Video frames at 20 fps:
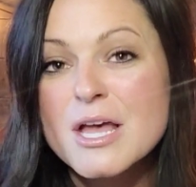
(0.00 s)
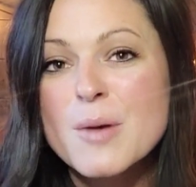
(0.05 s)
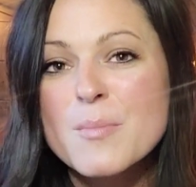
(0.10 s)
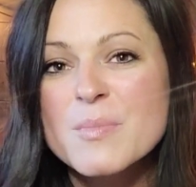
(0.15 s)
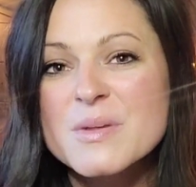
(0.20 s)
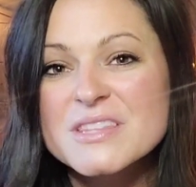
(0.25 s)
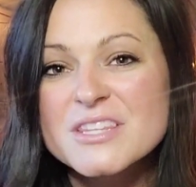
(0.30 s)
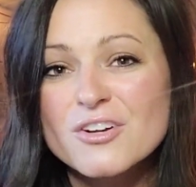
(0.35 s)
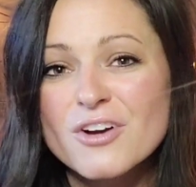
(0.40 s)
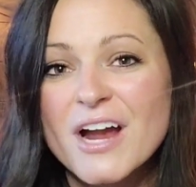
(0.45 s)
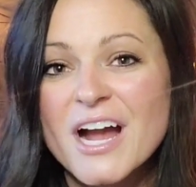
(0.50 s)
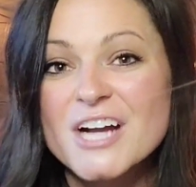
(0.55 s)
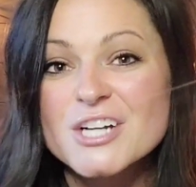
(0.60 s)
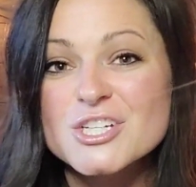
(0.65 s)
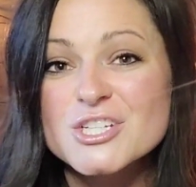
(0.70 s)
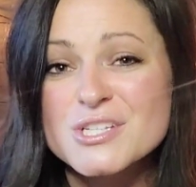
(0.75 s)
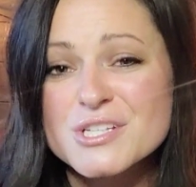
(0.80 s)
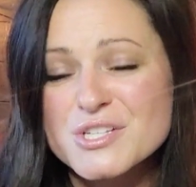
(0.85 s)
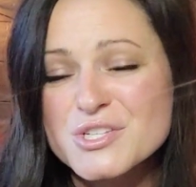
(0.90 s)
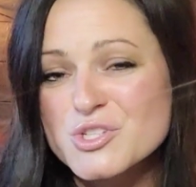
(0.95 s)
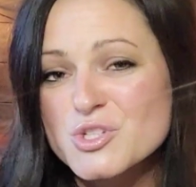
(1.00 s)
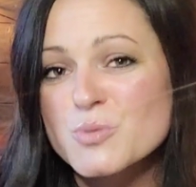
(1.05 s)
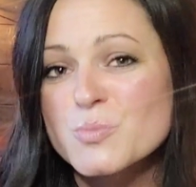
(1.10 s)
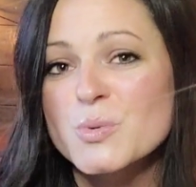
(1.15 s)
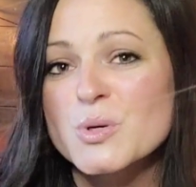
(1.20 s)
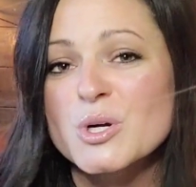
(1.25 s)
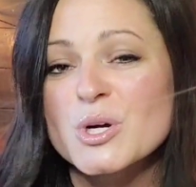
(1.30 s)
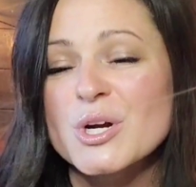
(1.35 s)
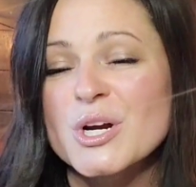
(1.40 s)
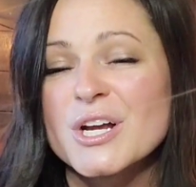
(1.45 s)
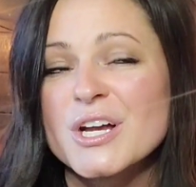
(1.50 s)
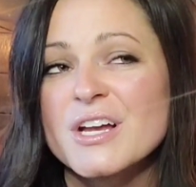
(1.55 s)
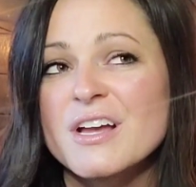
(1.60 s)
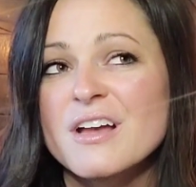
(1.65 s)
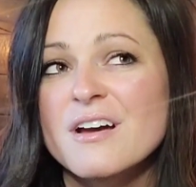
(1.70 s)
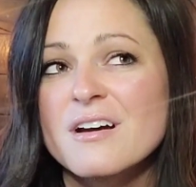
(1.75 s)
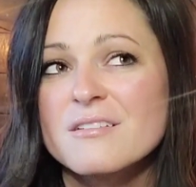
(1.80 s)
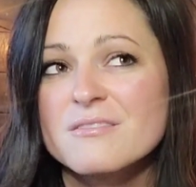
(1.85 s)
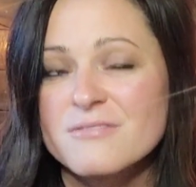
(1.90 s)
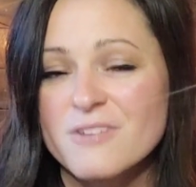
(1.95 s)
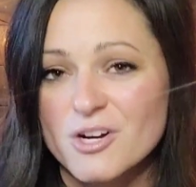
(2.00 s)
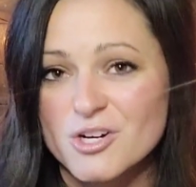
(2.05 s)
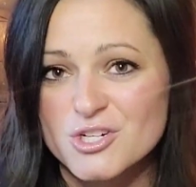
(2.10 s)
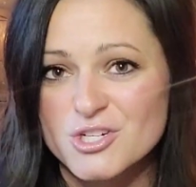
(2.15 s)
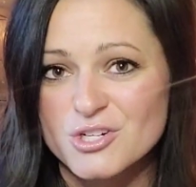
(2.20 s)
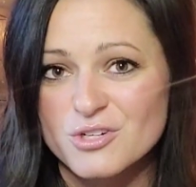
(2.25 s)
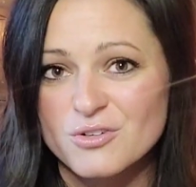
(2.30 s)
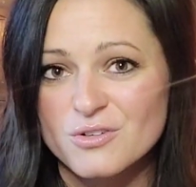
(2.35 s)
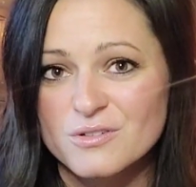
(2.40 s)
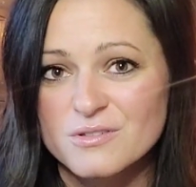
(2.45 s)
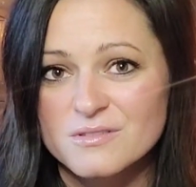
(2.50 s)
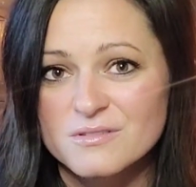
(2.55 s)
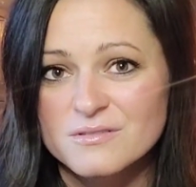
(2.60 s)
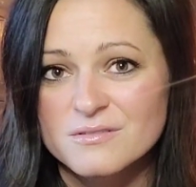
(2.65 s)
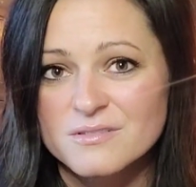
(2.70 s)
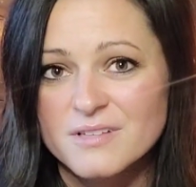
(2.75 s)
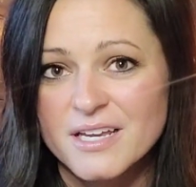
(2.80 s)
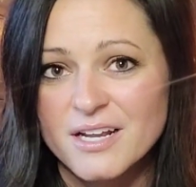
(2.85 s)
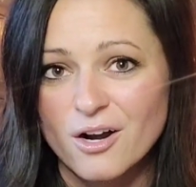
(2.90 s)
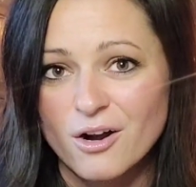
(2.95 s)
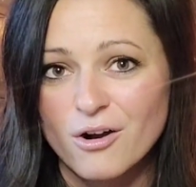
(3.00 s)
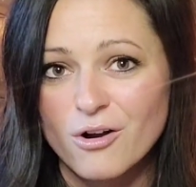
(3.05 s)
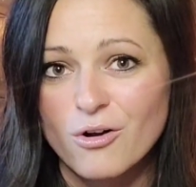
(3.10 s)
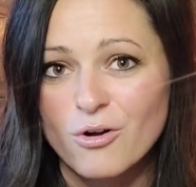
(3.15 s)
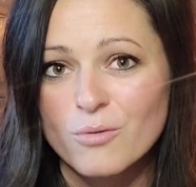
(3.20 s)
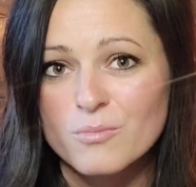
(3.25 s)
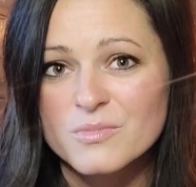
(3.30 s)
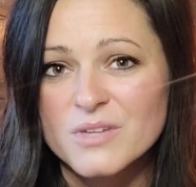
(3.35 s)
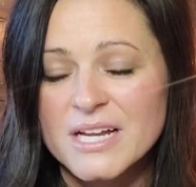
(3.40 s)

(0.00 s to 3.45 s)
but they're actually super functional in our home.